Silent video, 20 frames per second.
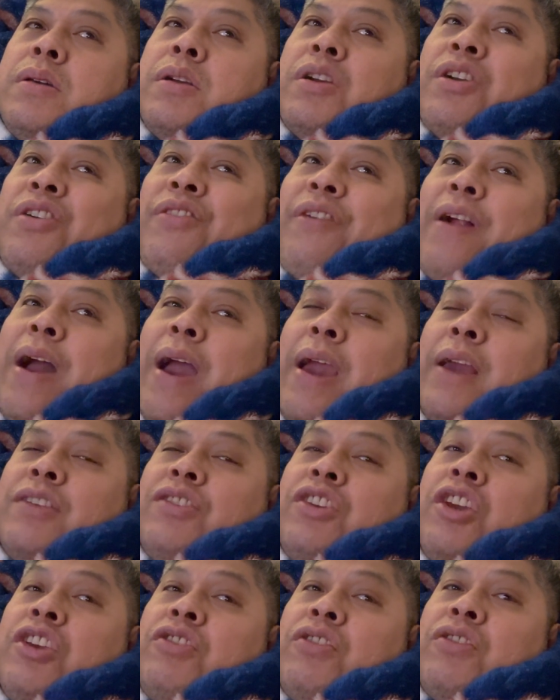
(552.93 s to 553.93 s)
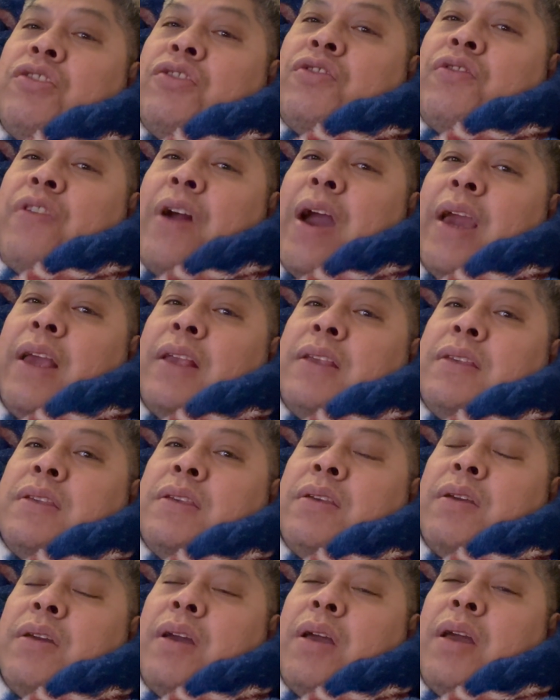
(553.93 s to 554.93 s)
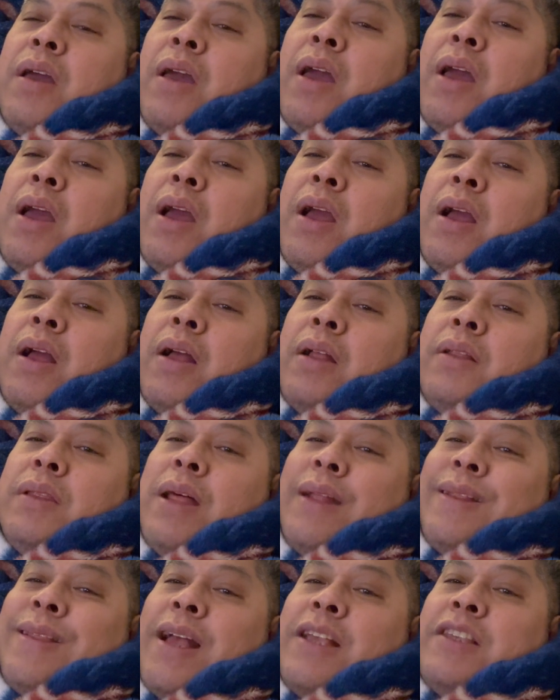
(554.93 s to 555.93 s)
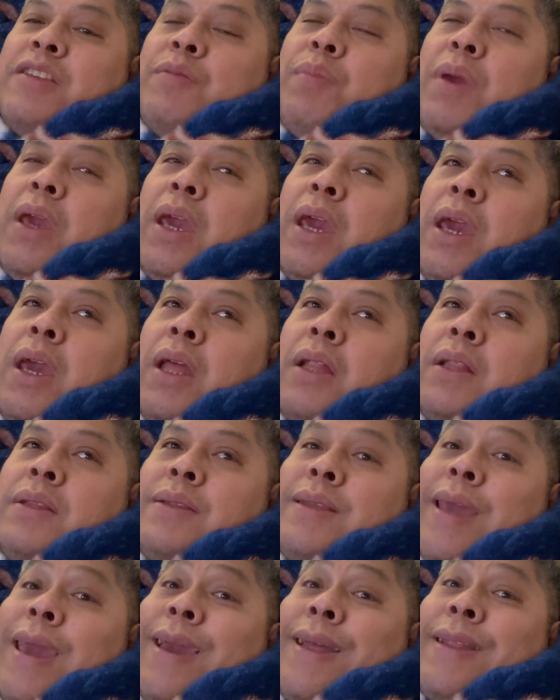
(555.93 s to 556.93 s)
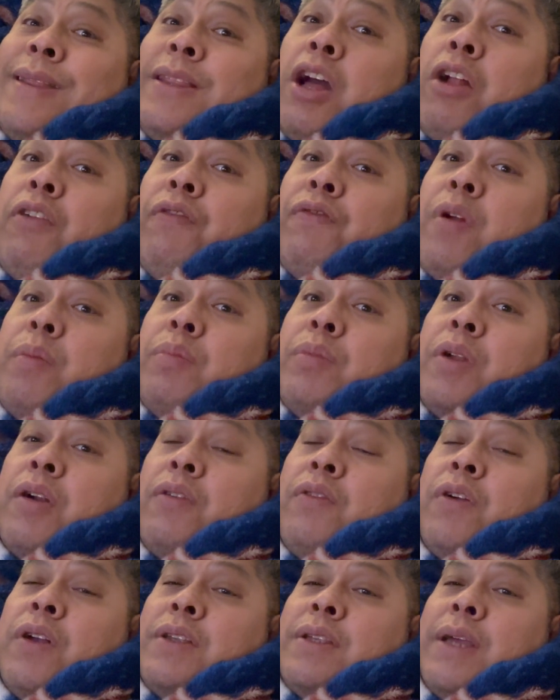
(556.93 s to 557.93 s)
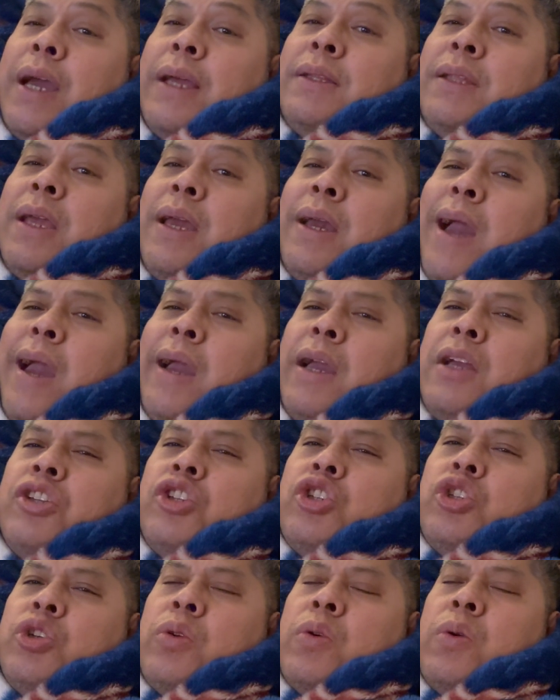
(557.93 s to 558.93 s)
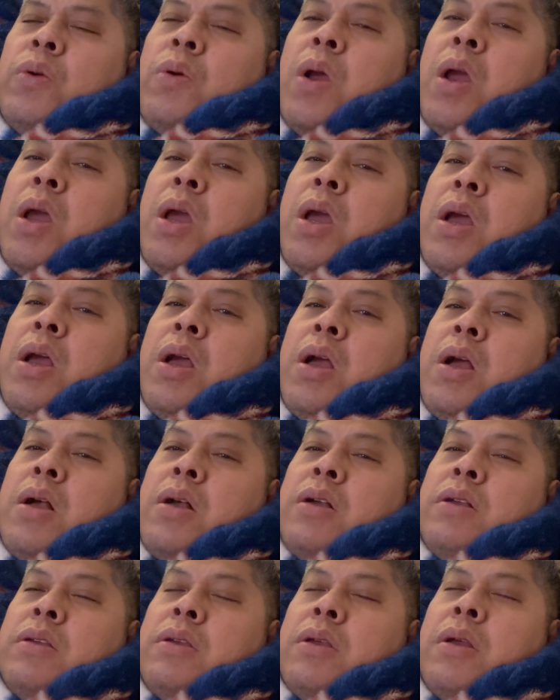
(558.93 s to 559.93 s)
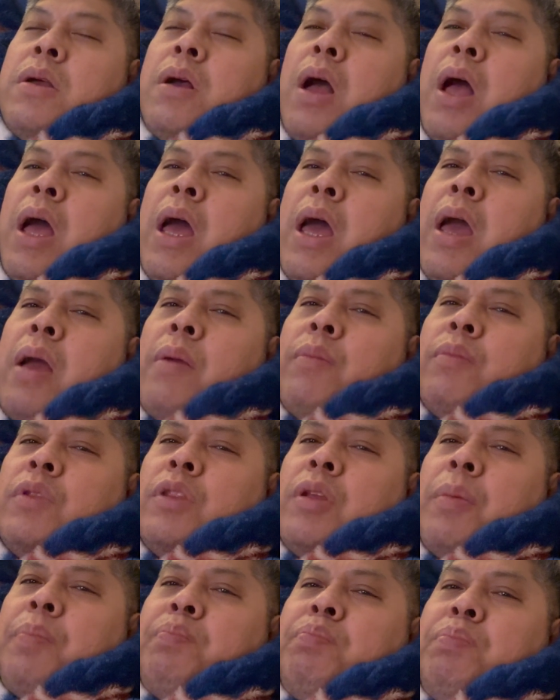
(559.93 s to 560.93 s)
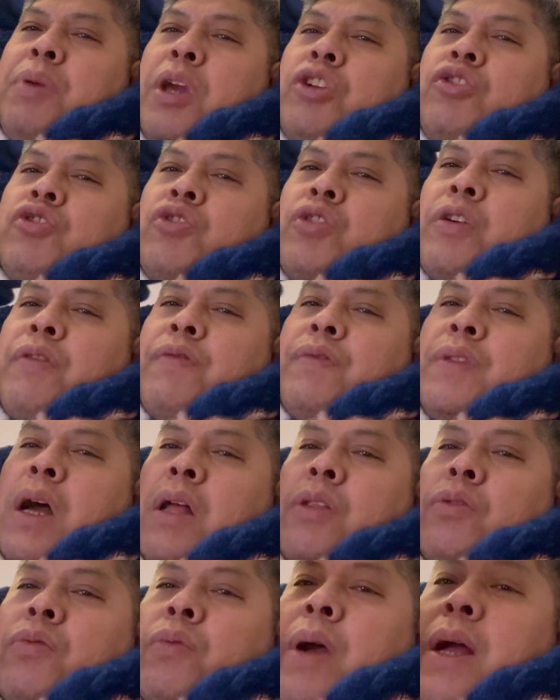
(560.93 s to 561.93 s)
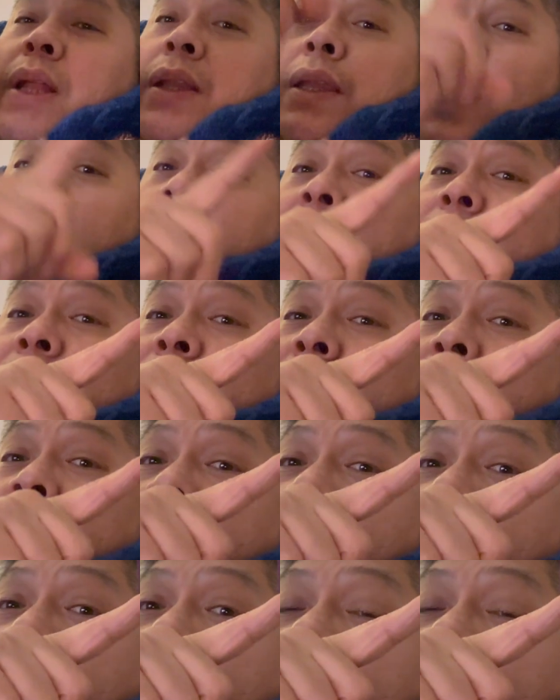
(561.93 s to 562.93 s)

Christ, Jesus Christ, that has been taken down from the cross. I think I can show the picture of that one in there.